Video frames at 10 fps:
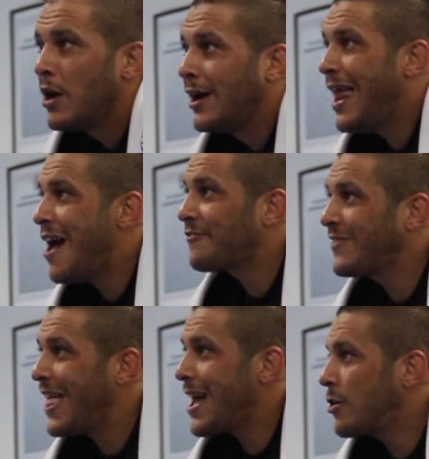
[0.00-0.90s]
and
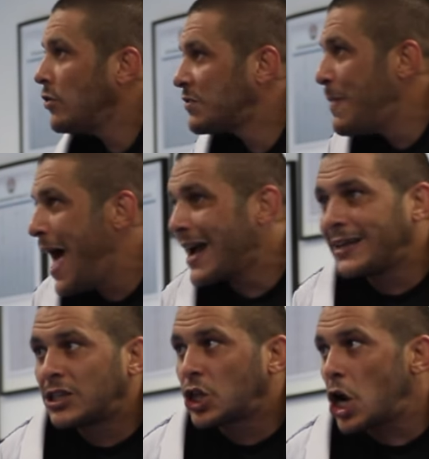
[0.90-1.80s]
really
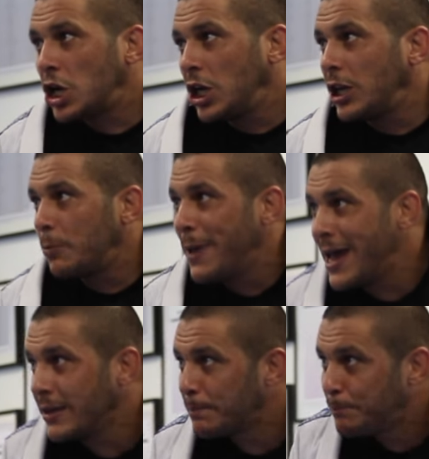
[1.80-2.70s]
start
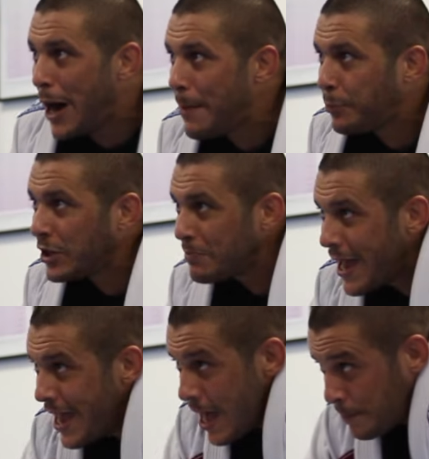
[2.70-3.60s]
from the point that
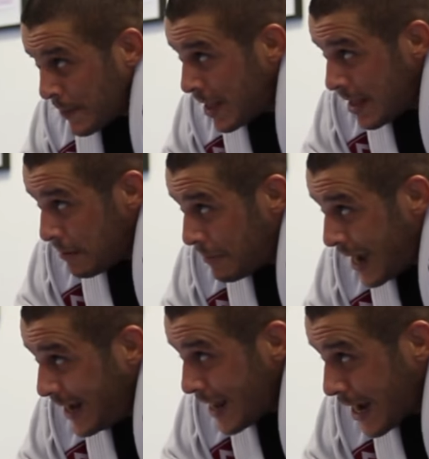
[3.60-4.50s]
I can't
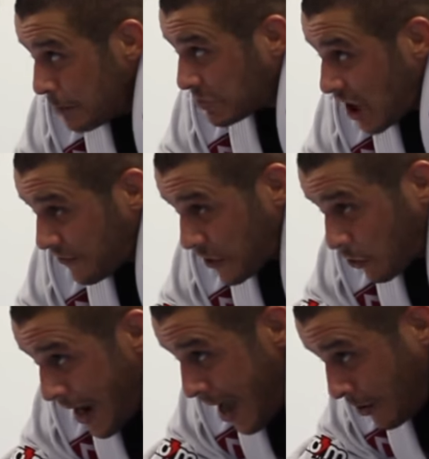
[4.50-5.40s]
do that.
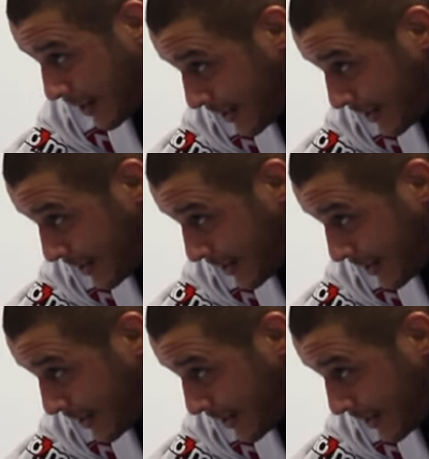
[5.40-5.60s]
When